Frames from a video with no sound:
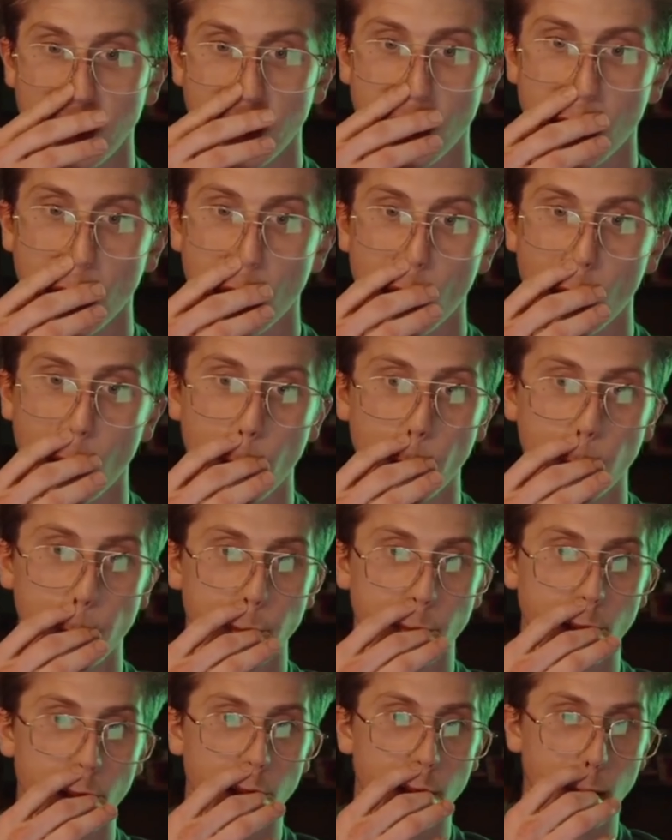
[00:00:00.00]
Yeah. Um,
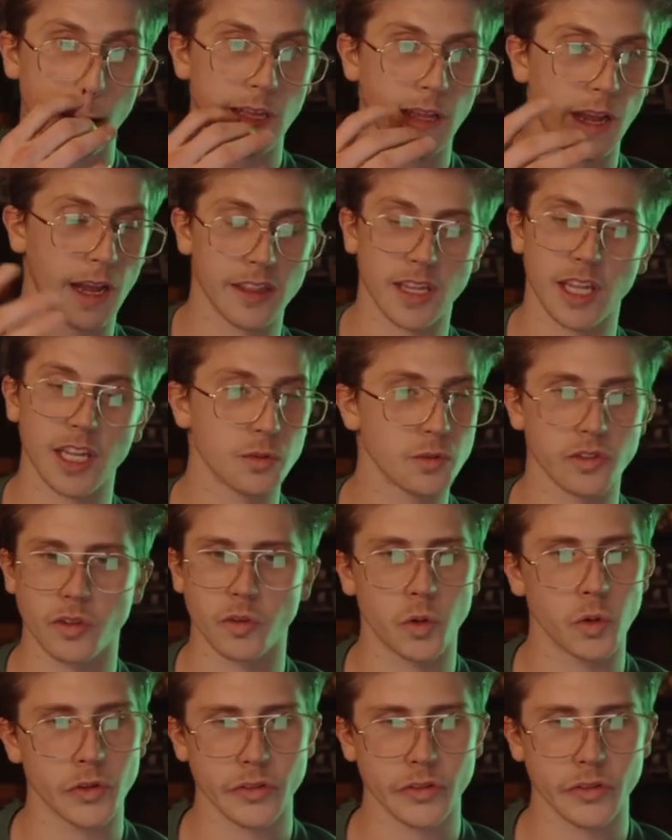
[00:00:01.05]
I thought it was a